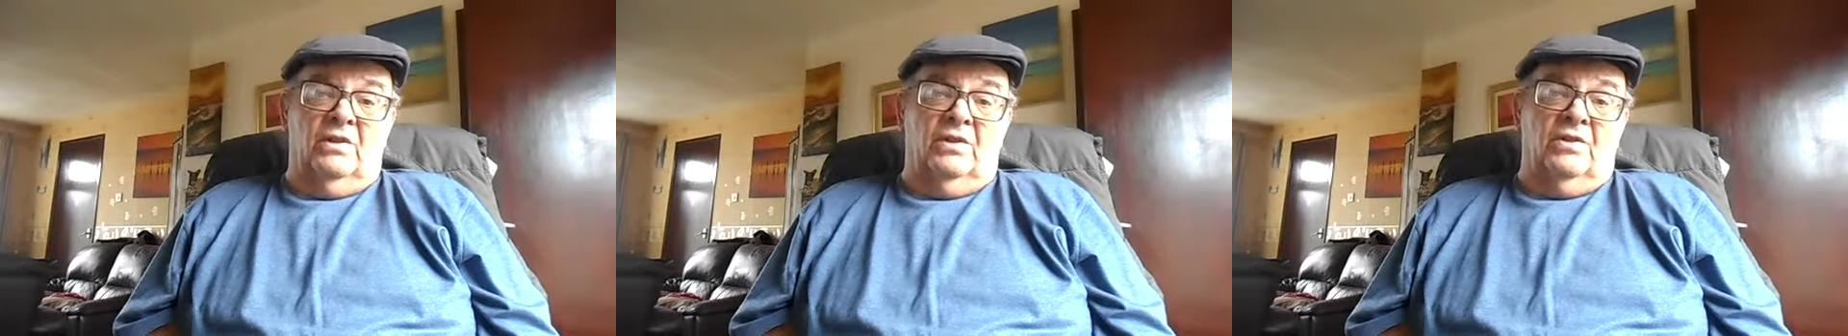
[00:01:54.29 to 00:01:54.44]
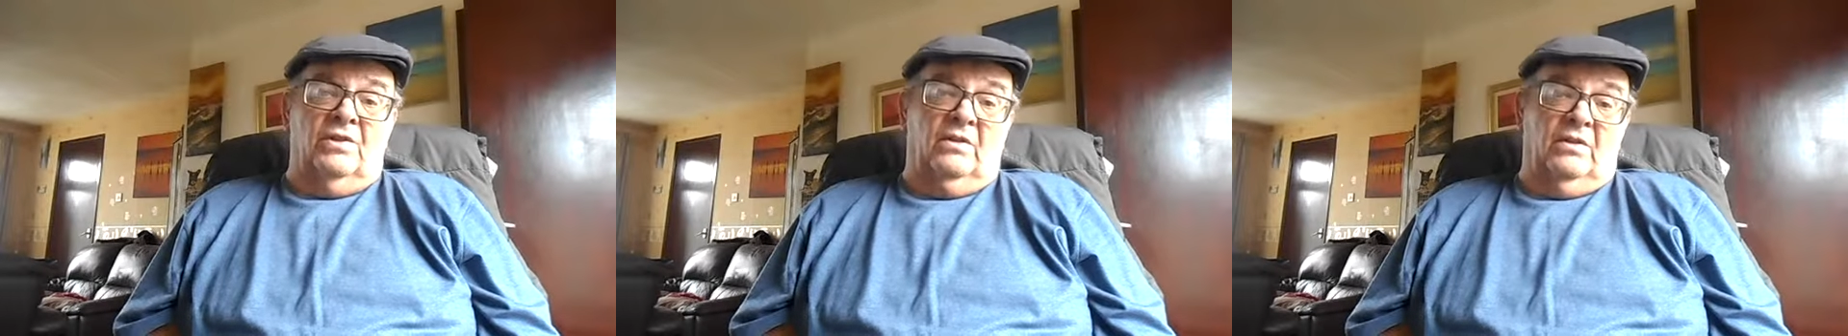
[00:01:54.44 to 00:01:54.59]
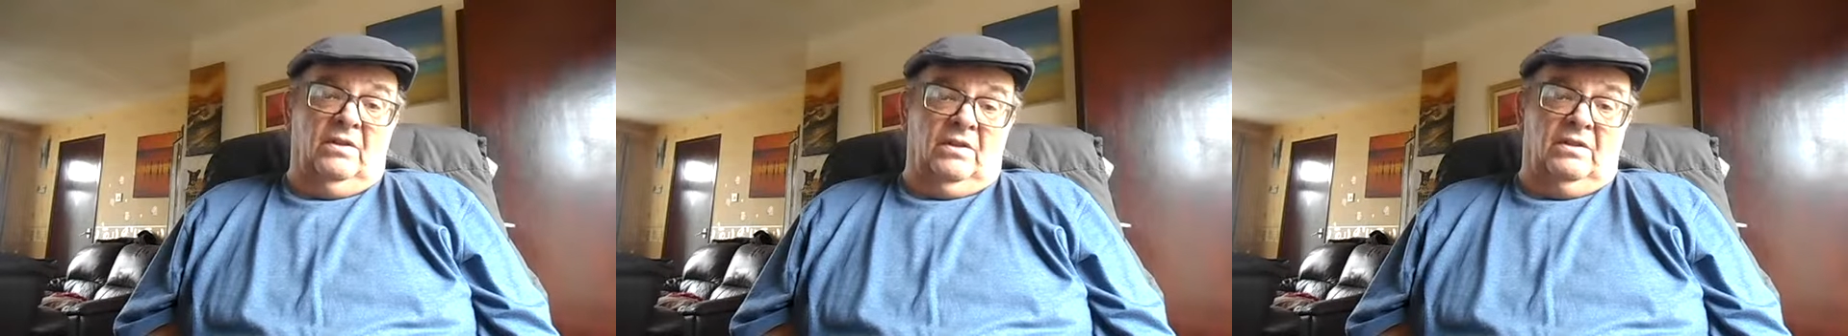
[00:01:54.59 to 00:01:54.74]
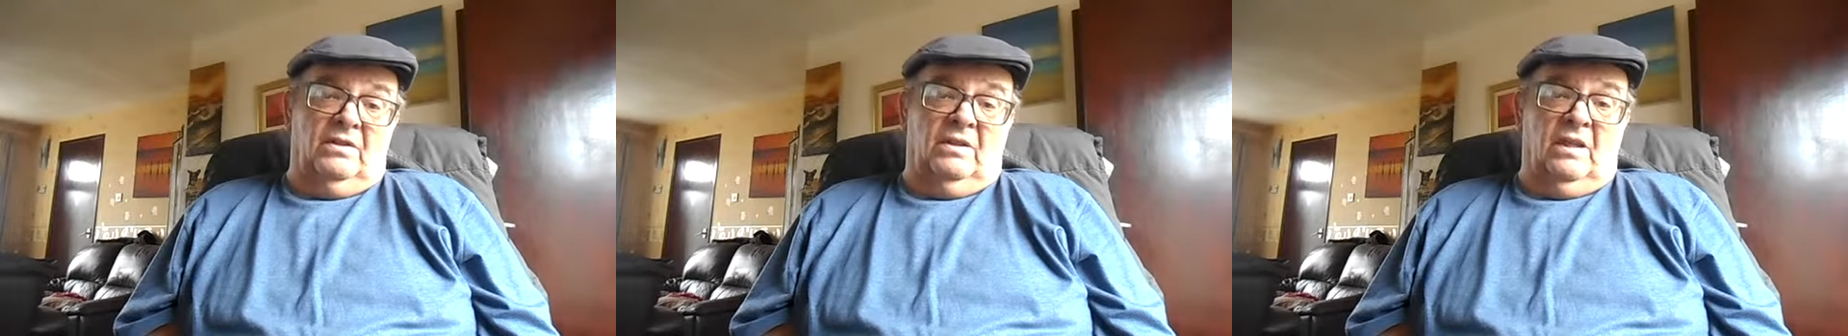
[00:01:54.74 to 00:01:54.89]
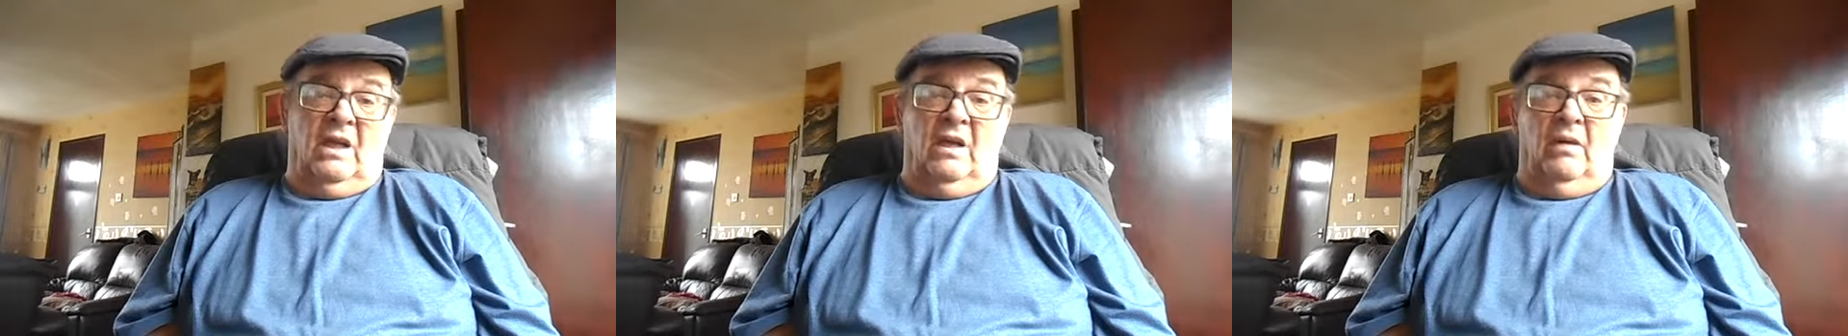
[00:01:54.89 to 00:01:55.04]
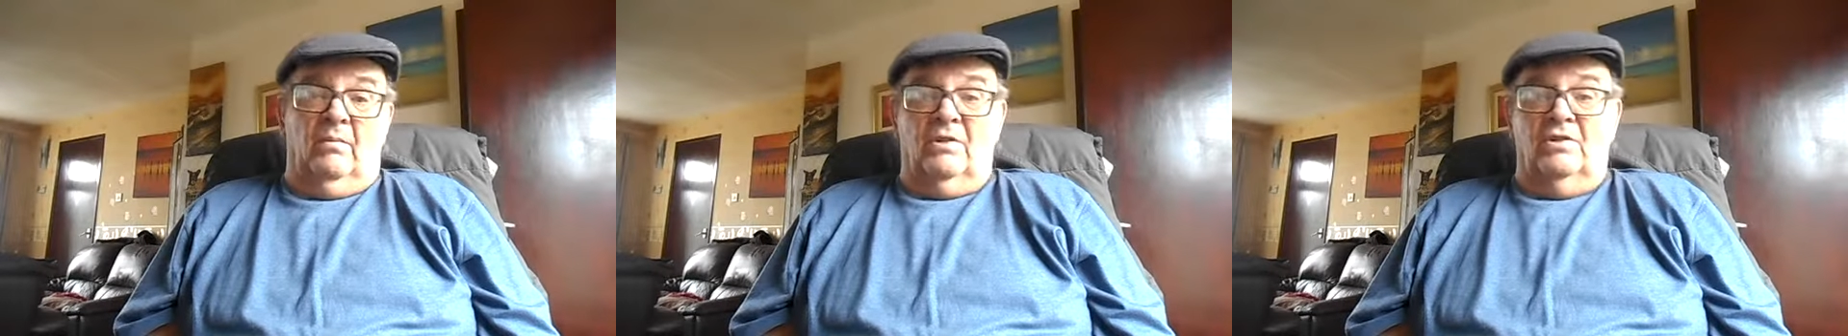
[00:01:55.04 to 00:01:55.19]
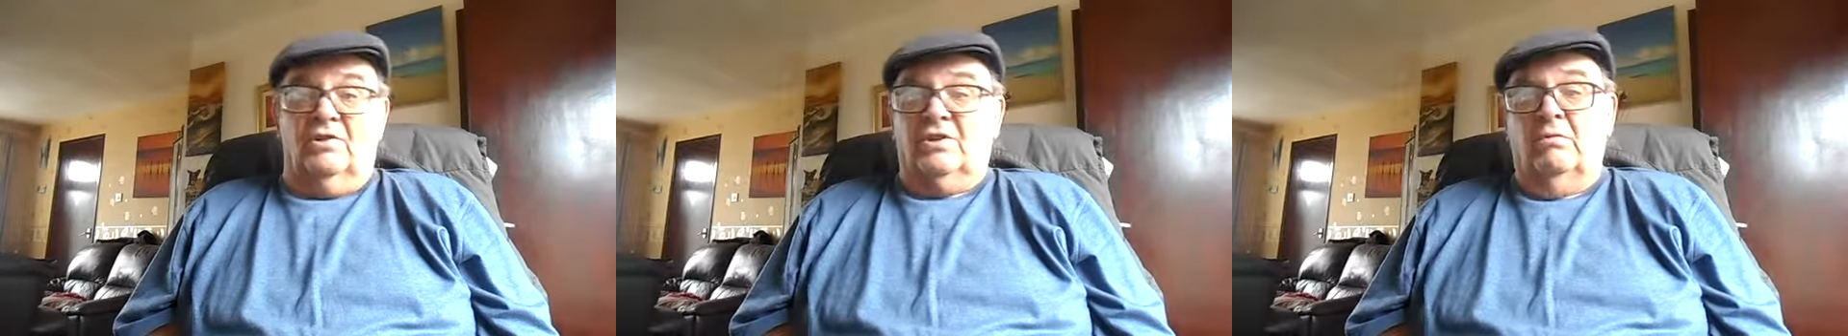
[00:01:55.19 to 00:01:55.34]
years at the
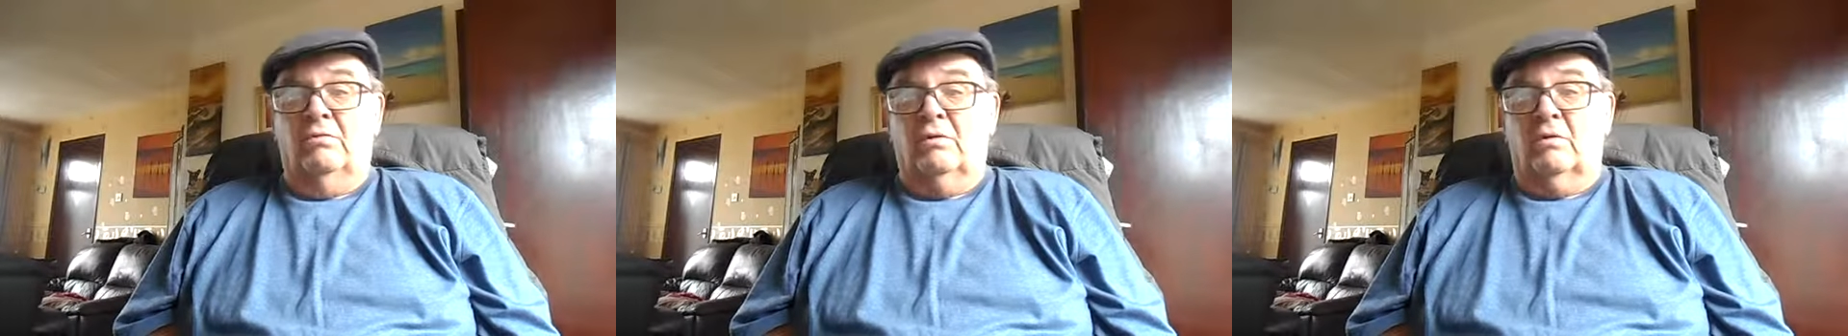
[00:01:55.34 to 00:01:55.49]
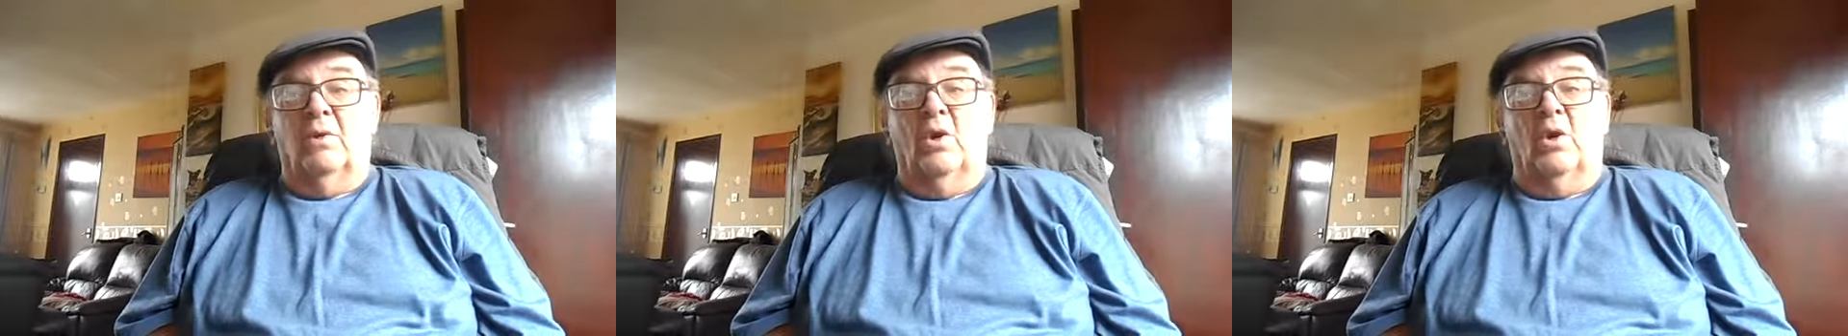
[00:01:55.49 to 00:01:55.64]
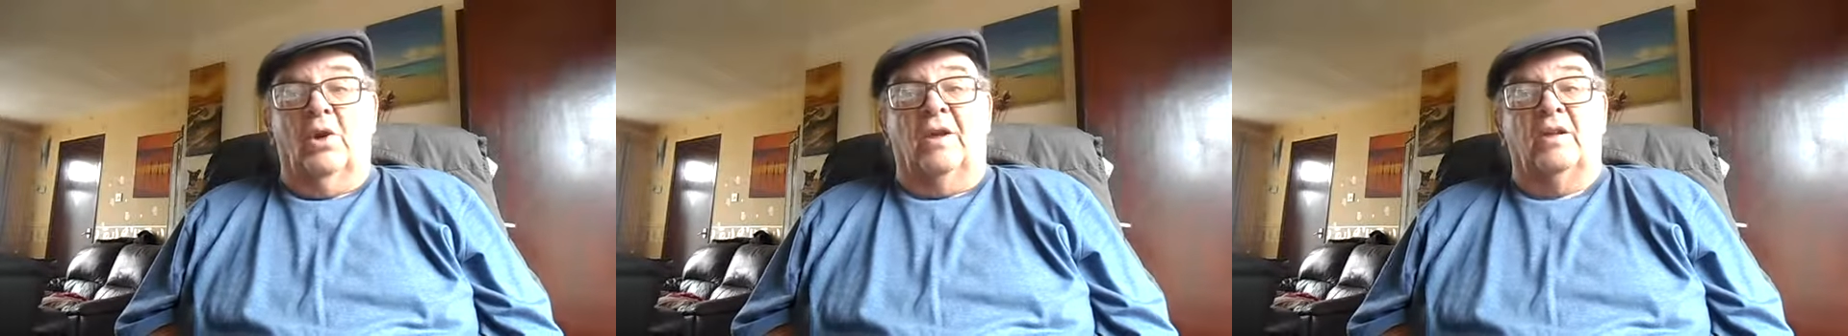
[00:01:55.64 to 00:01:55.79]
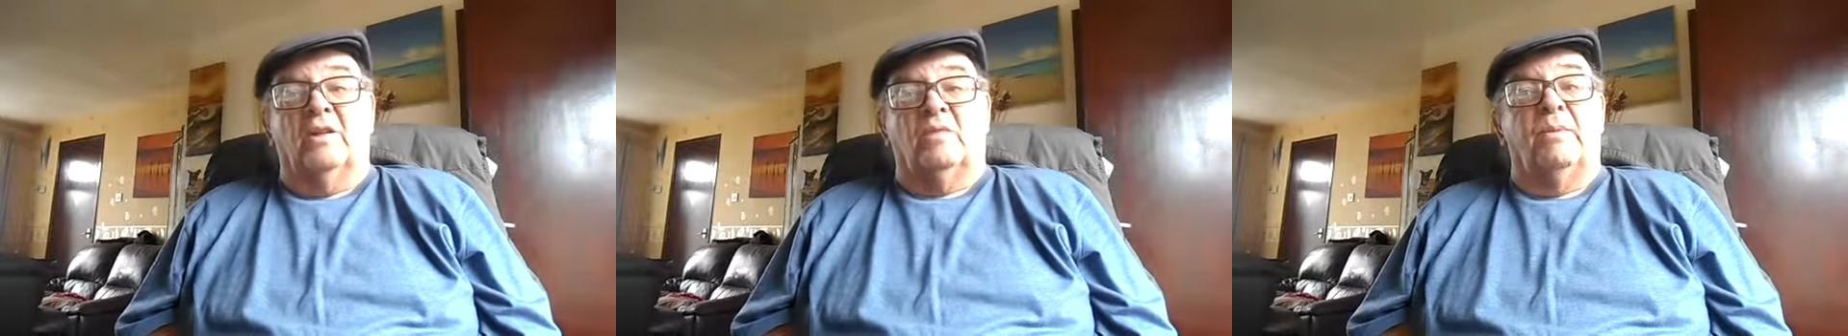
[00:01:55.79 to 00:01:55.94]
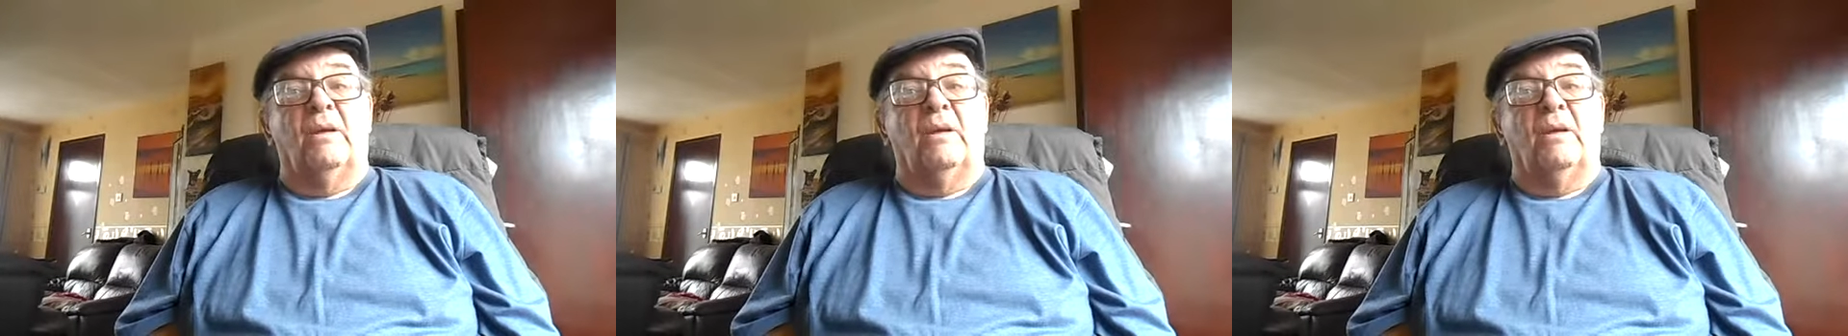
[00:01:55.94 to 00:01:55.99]
time and she was more